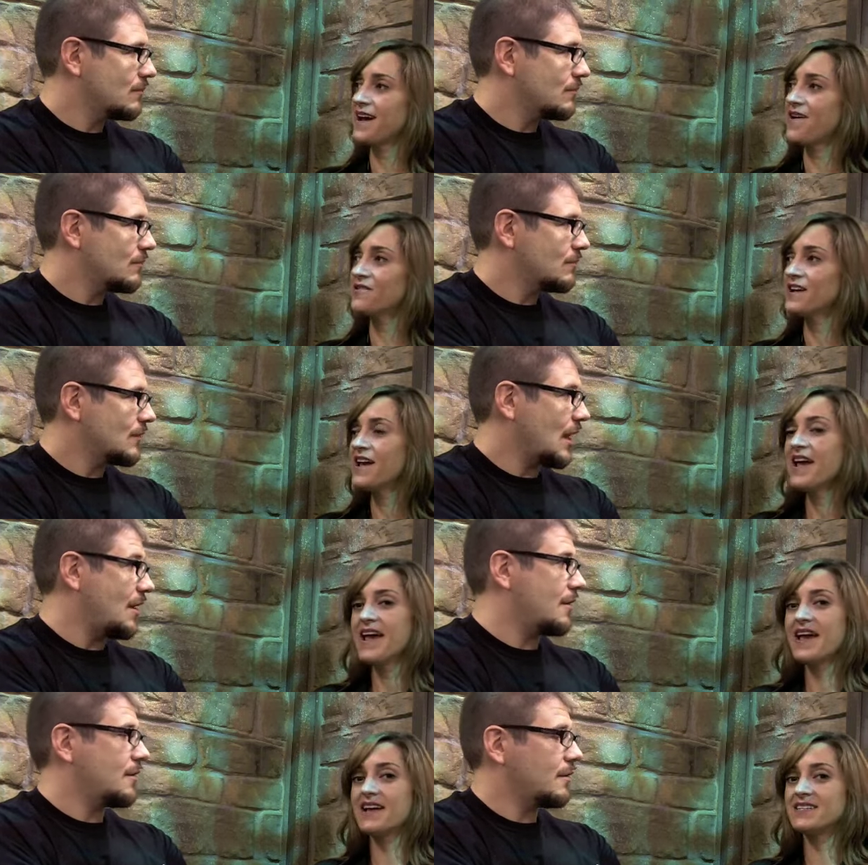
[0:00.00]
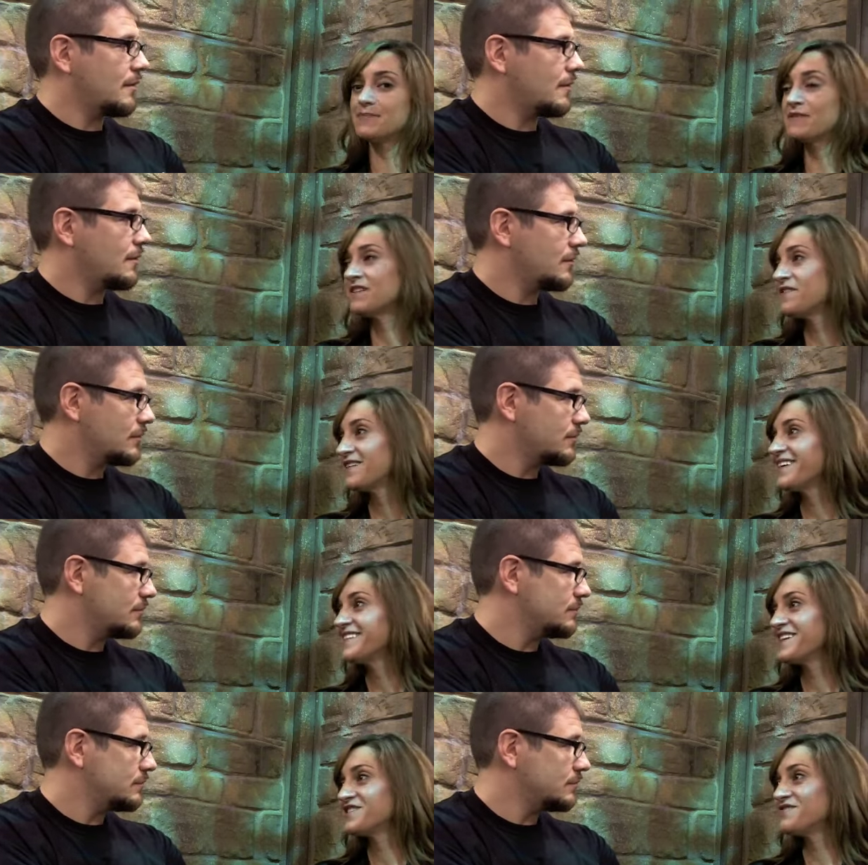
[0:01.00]
Speaker 1: it out. And specifically
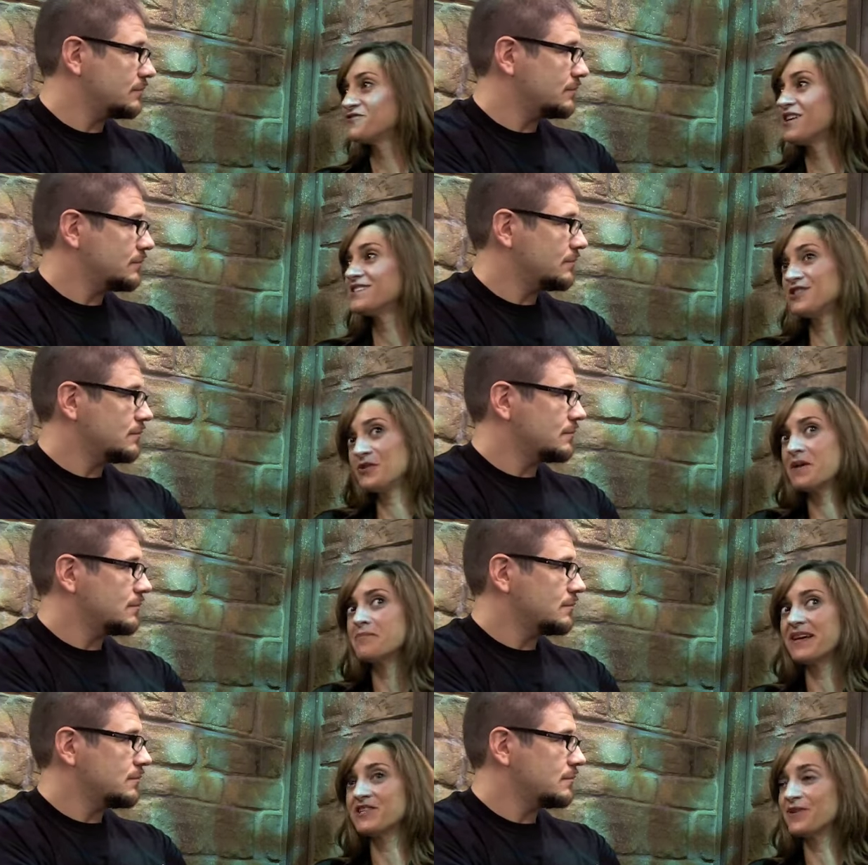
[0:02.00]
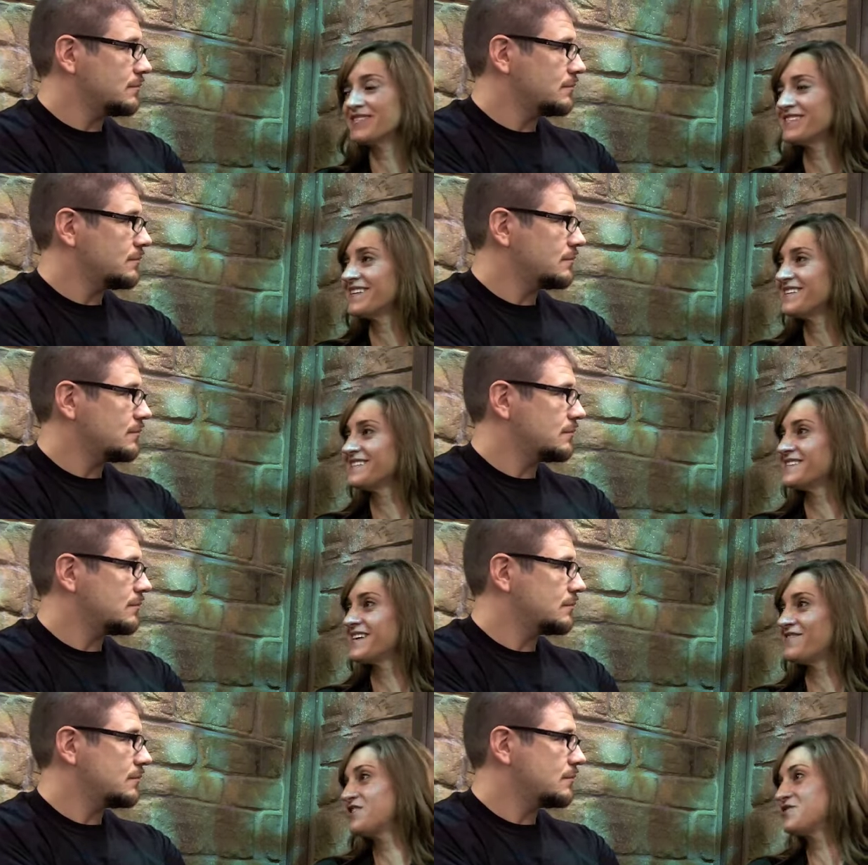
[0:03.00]
in Legend of Drizzt, you can play Drizzt and his
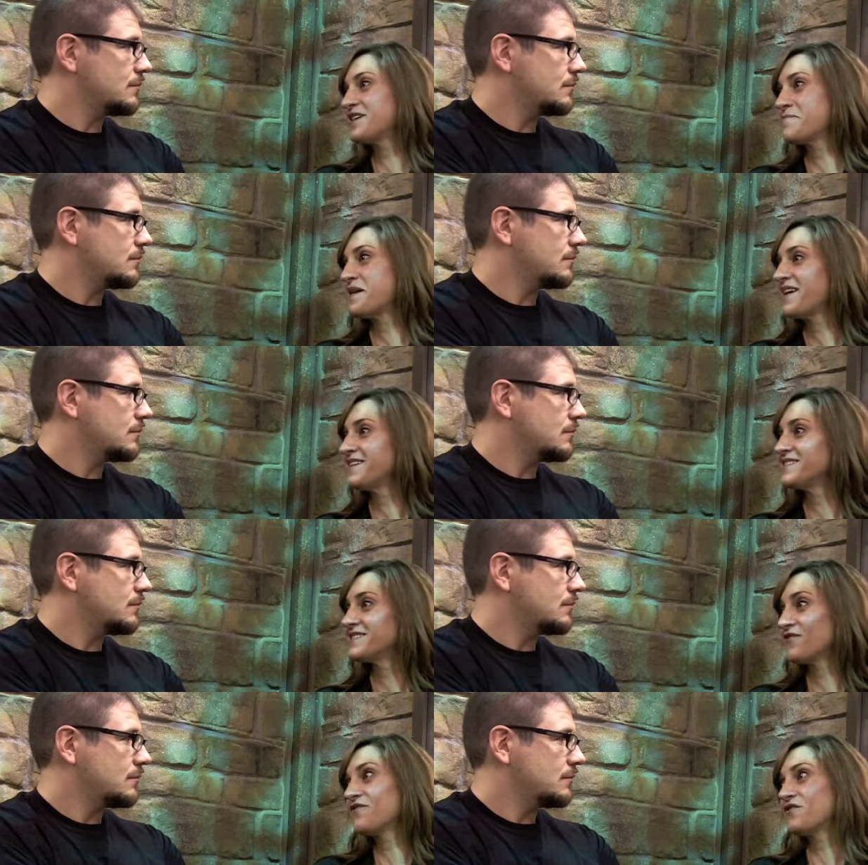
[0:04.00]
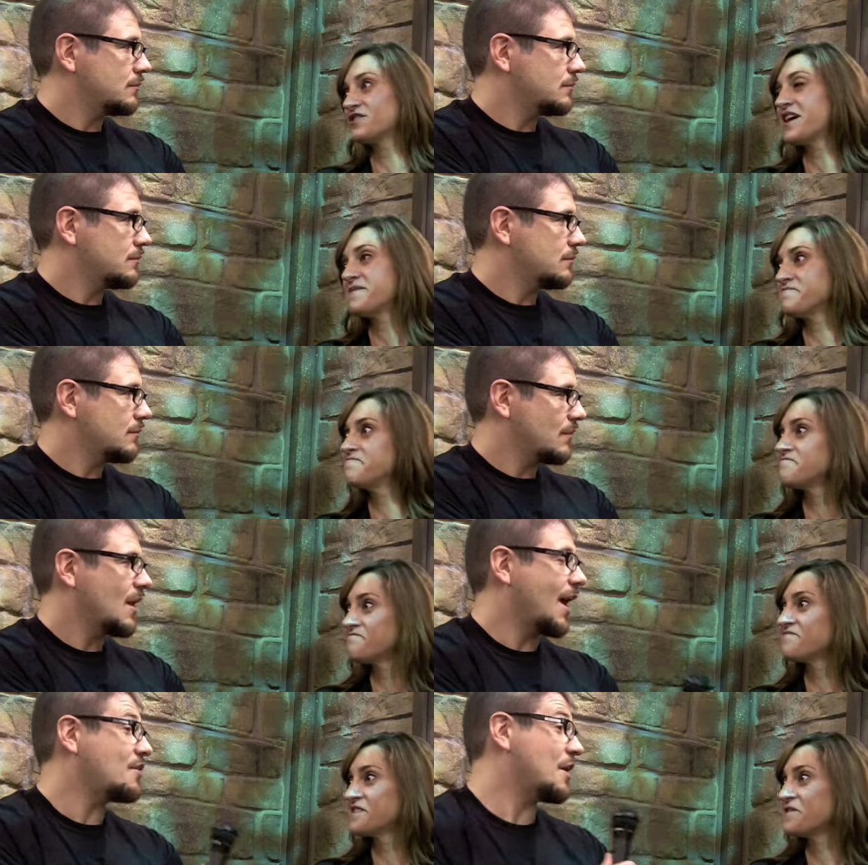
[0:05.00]
adventuring companions for the first time.
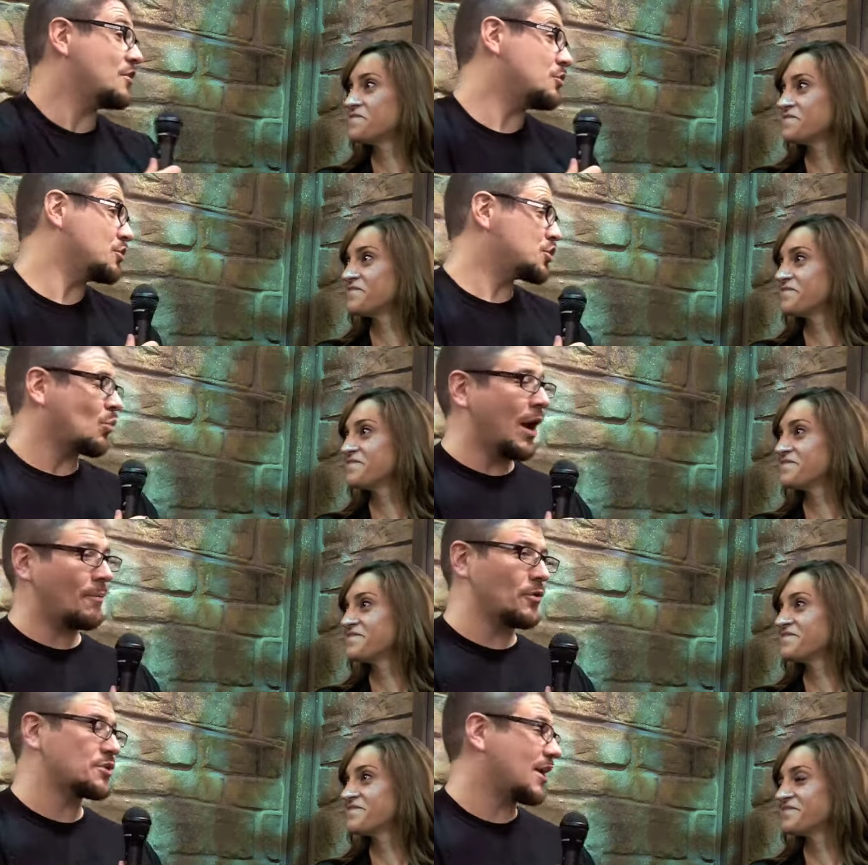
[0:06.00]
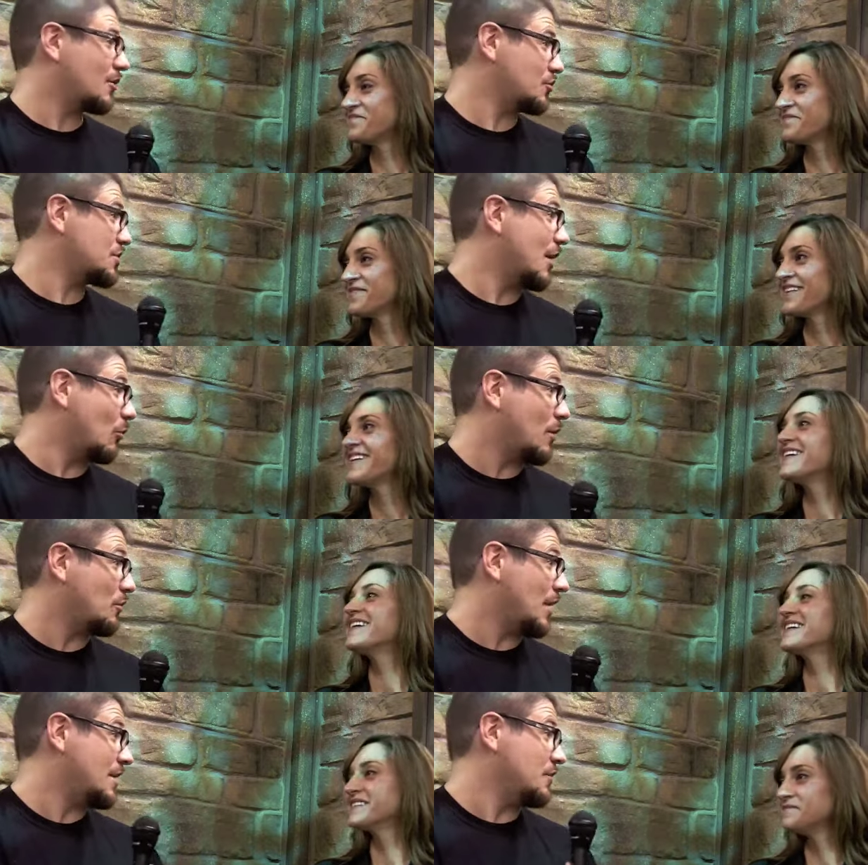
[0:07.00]
Speaker 2: And, and you can swap those characters out, right?
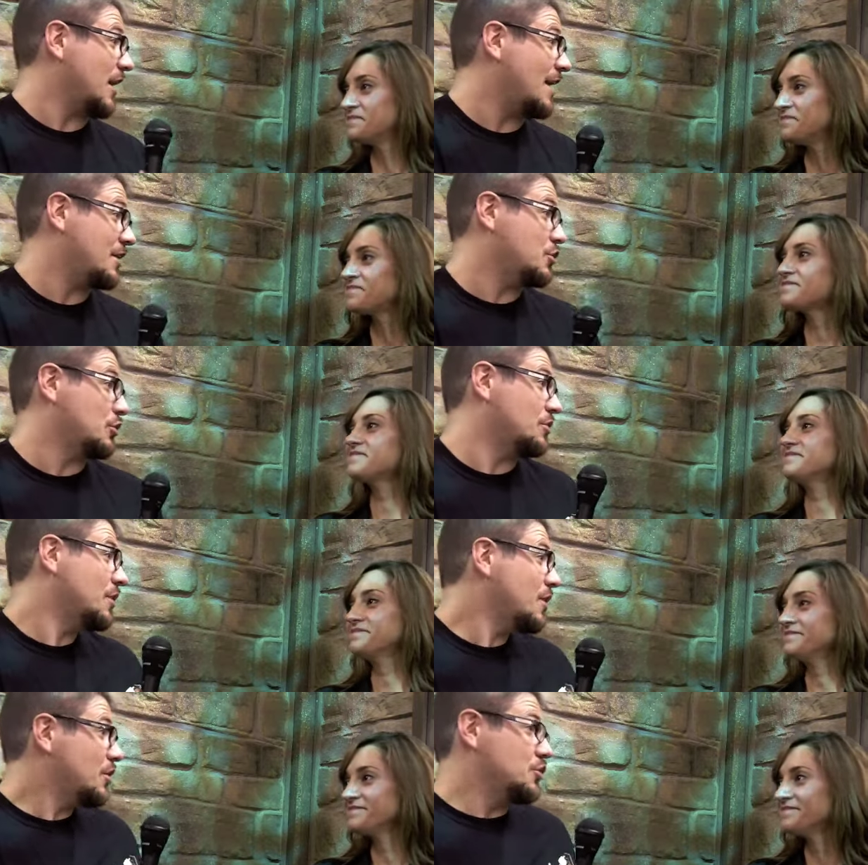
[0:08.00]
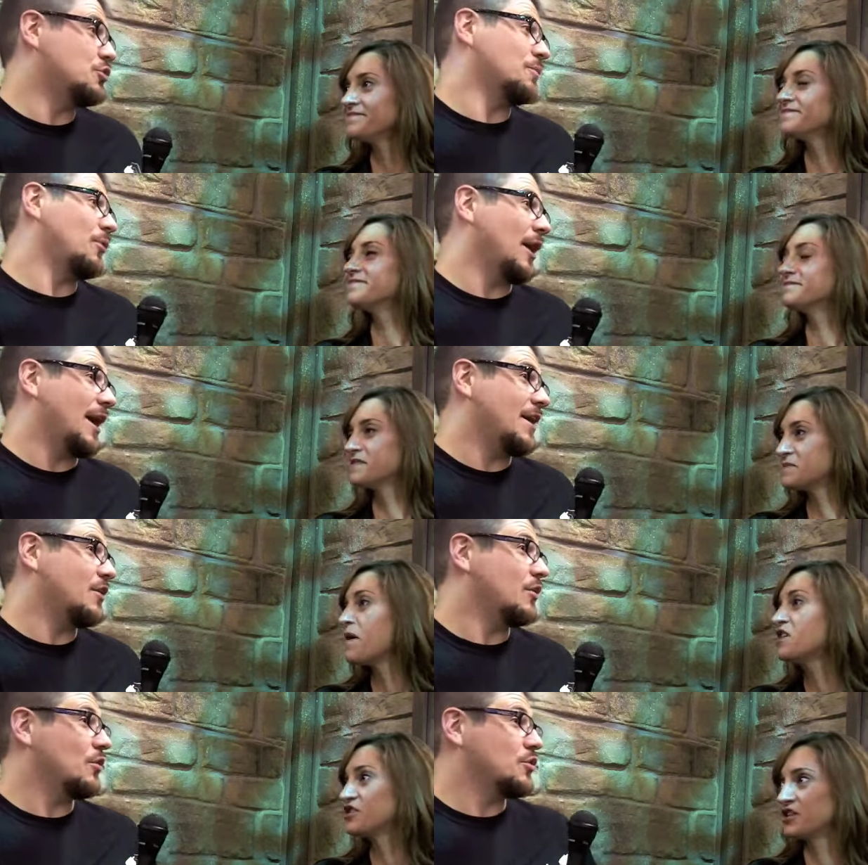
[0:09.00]
With any of the any you could you could play
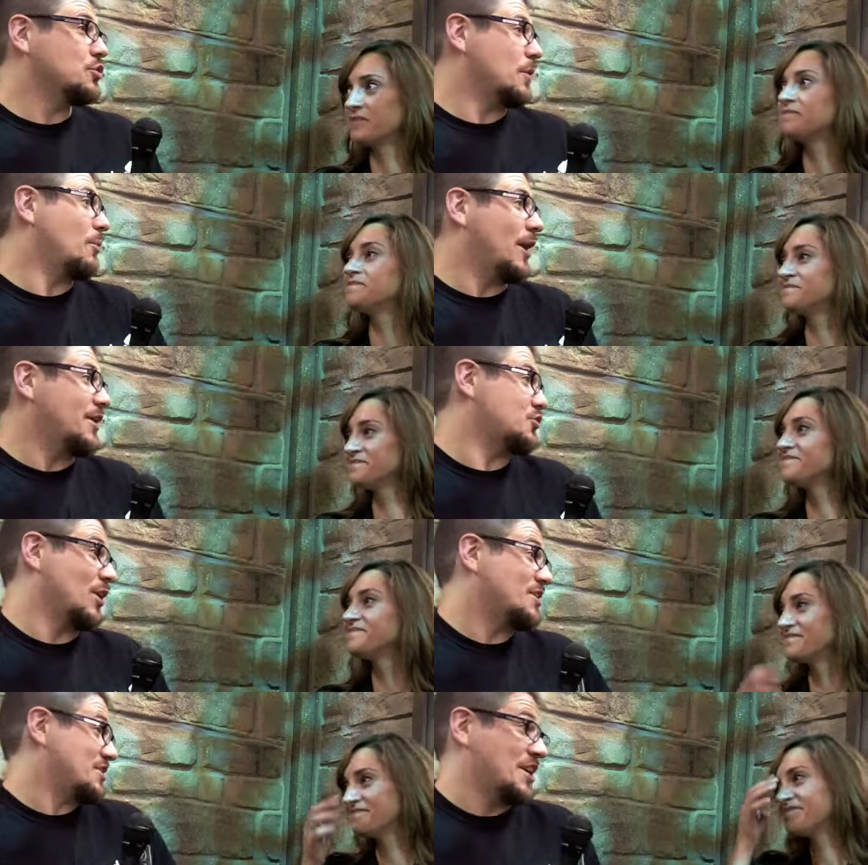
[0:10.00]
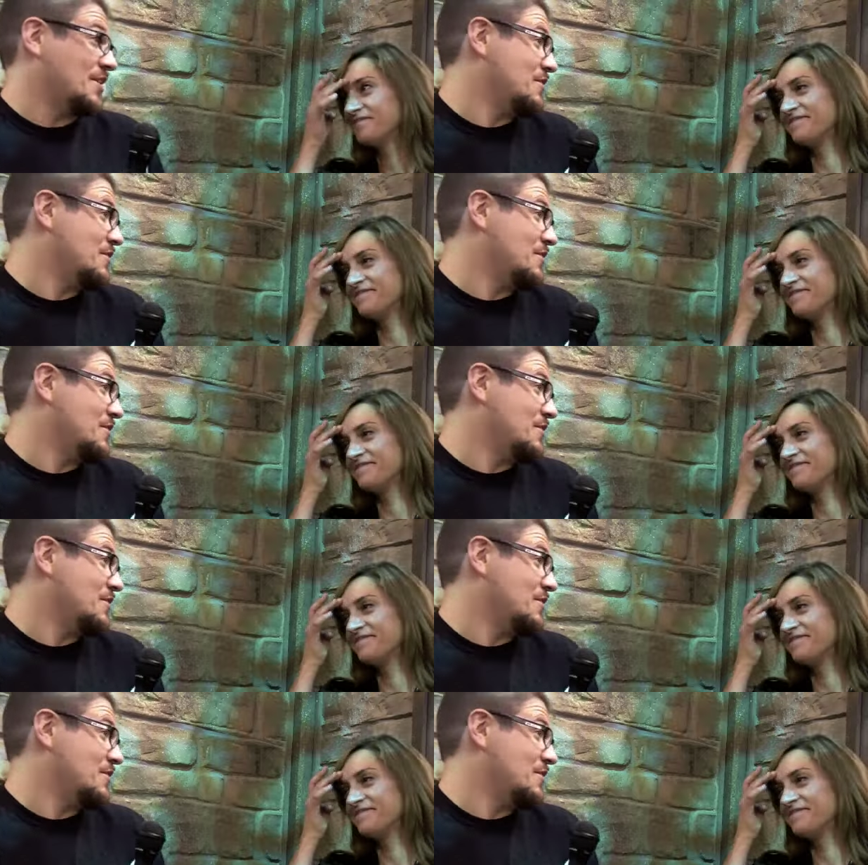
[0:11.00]
modular. you could play Drizzt